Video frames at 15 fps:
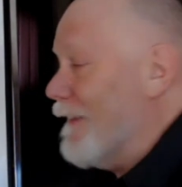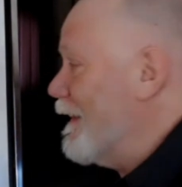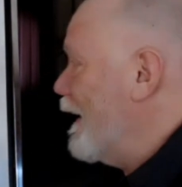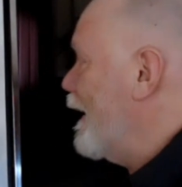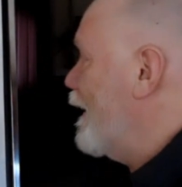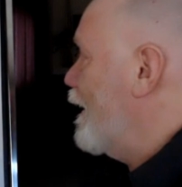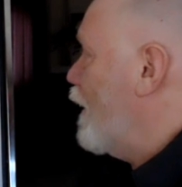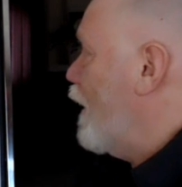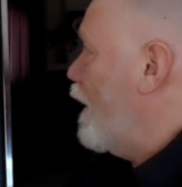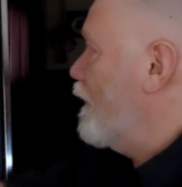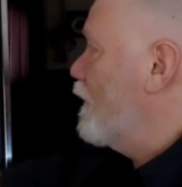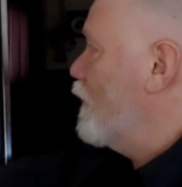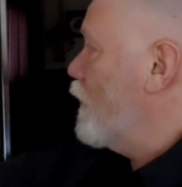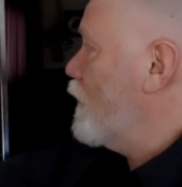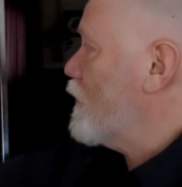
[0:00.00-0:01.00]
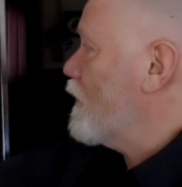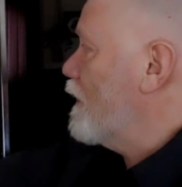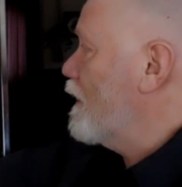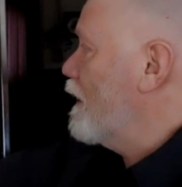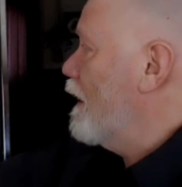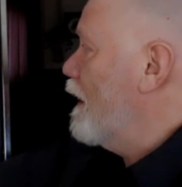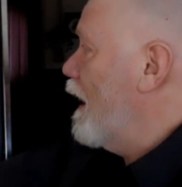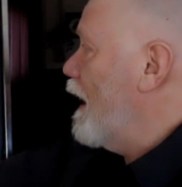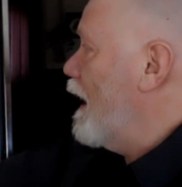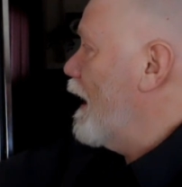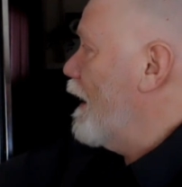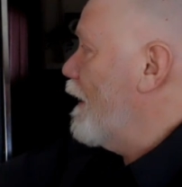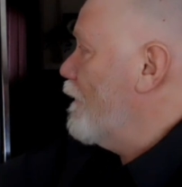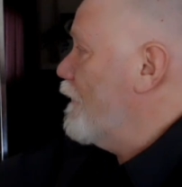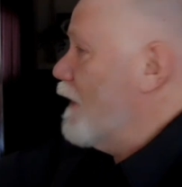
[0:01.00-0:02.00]
the notion
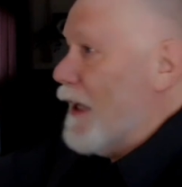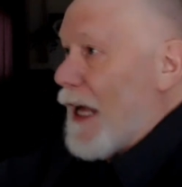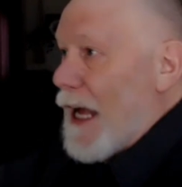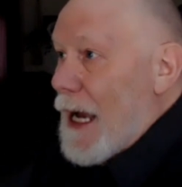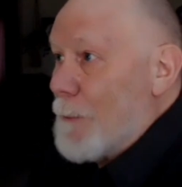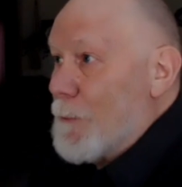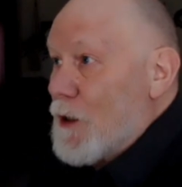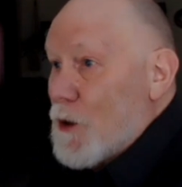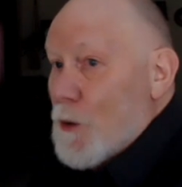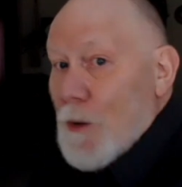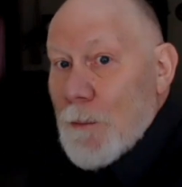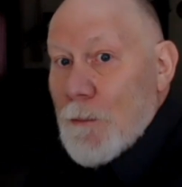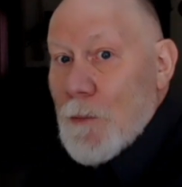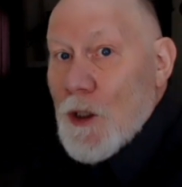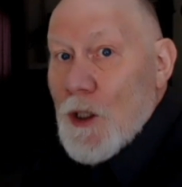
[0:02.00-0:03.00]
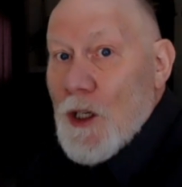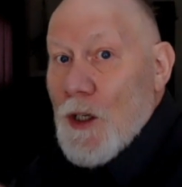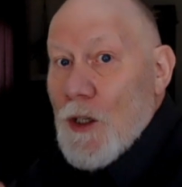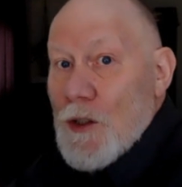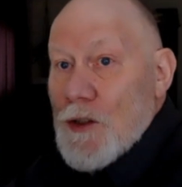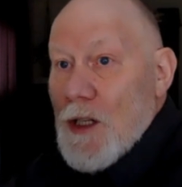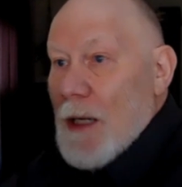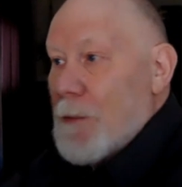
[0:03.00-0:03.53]
of I'm going to emerge.